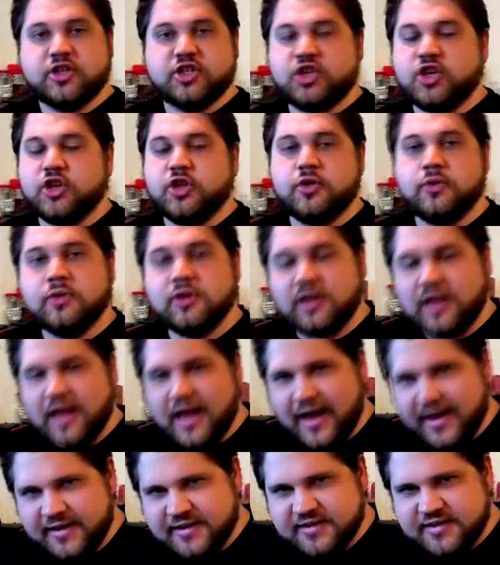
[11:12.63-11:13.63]
just
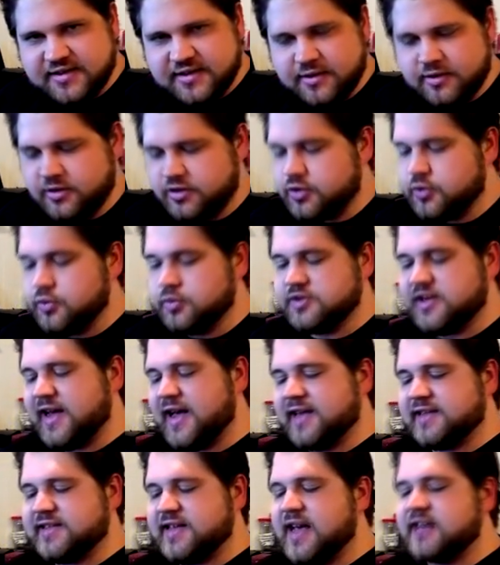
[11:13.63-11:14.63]
utilize the tools it
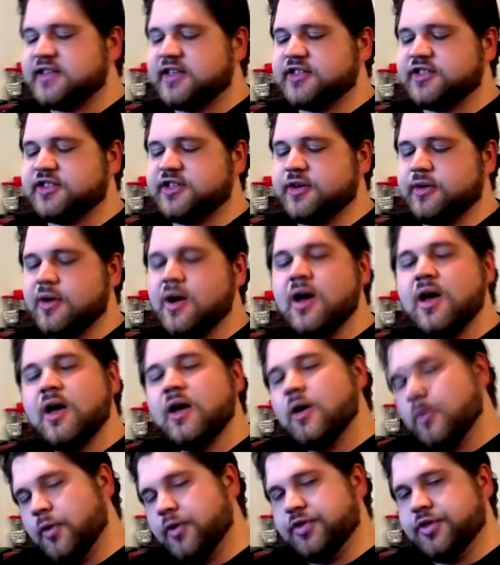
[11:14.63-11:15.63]
has access to
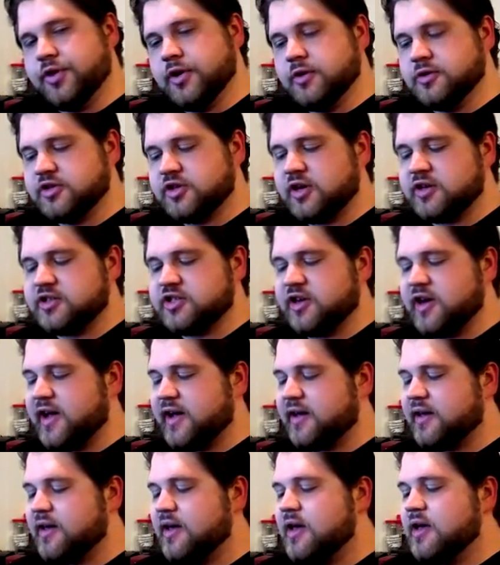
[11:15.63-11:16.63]
with the new structure
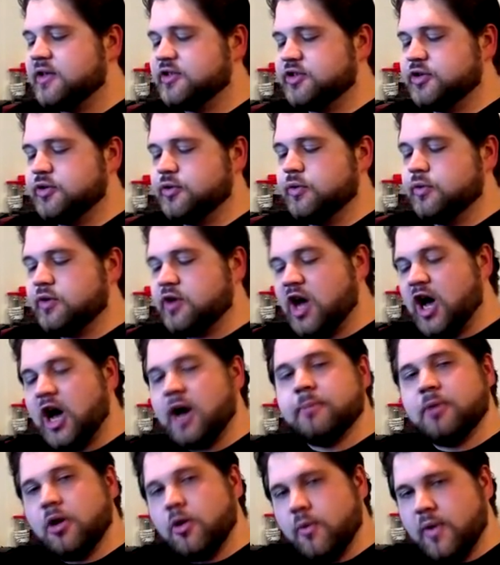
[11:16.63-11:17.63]
deck to
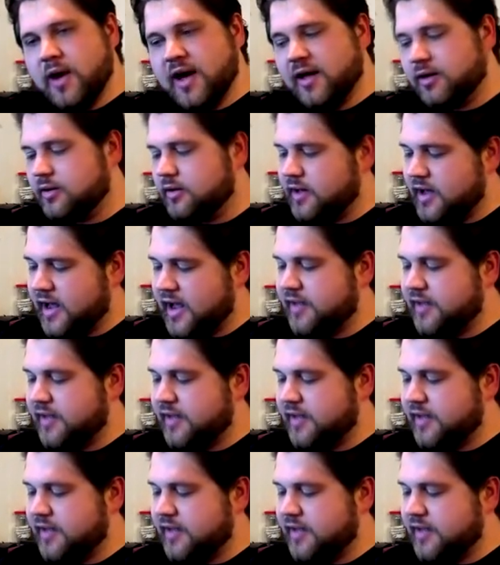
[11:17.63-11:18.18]
combo well,